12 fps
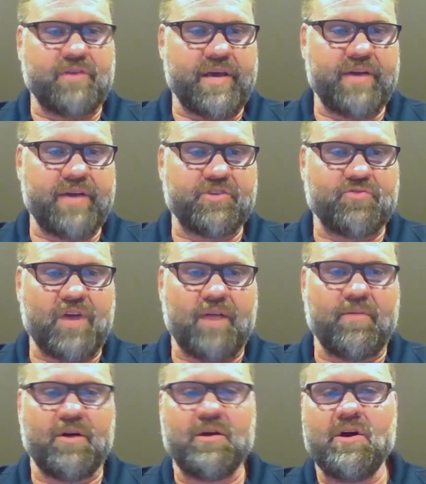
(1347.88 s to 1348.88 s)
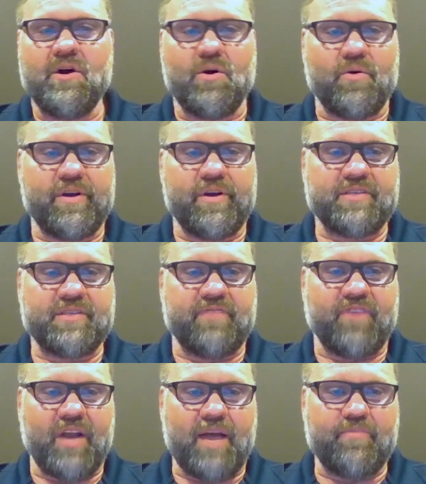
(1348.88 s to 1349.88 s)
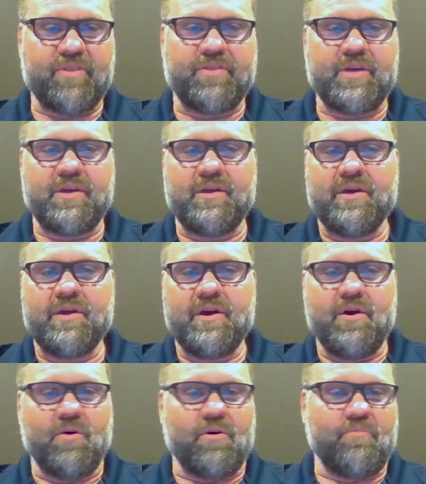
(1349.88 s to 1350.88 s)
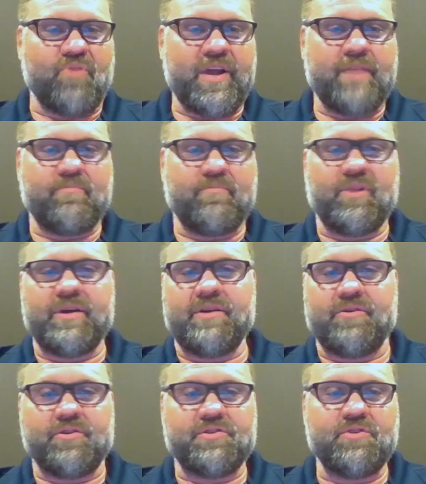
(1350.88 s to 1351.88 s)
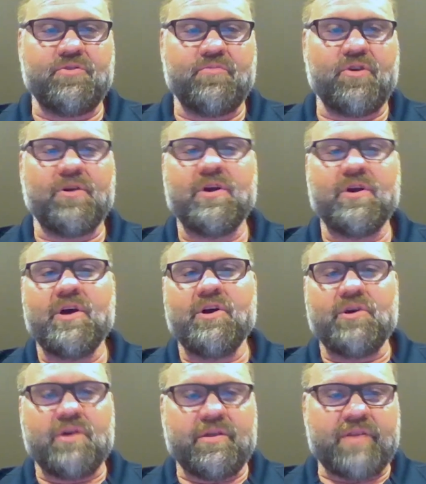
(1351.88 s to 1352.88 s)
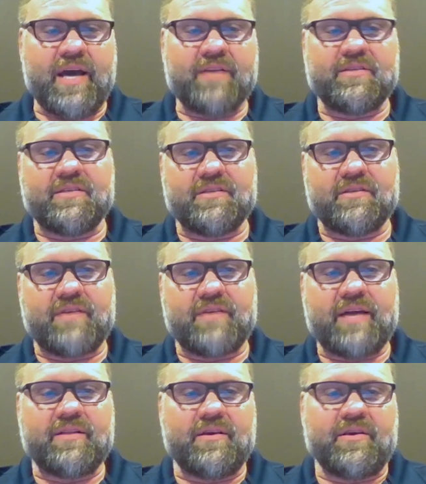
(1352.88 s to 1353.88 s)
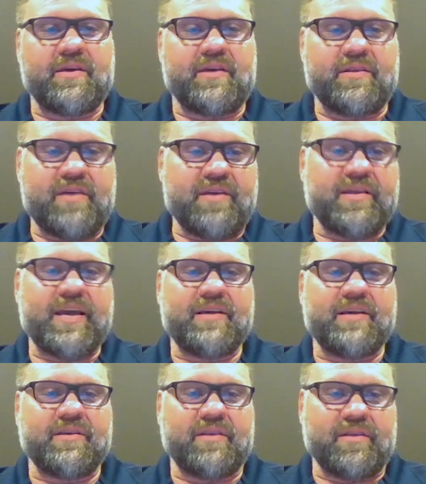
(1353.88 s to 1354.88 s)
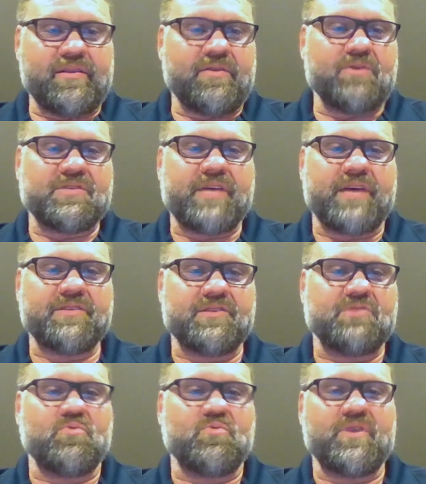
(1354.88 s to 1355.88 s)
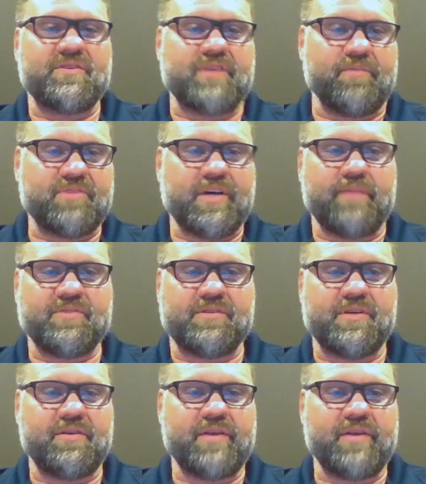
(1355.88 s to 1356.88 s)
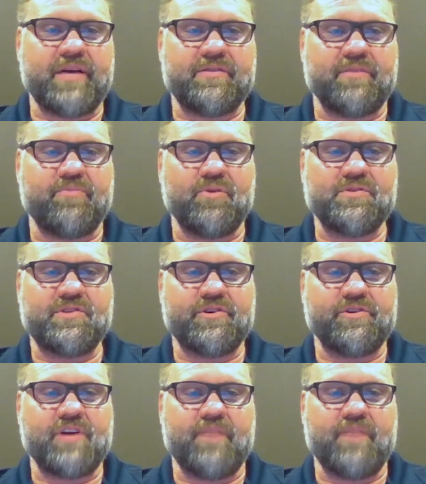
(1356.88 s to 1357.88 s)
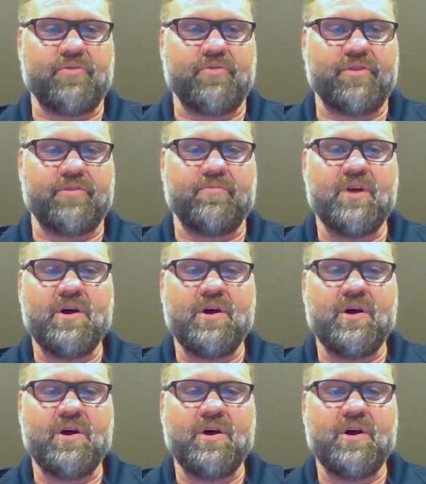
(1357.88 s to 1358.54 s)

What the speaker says: head trauma or encephalopathy or brain bleed or tumor. In those cases, we sometimes see that the posterior dominant rhythm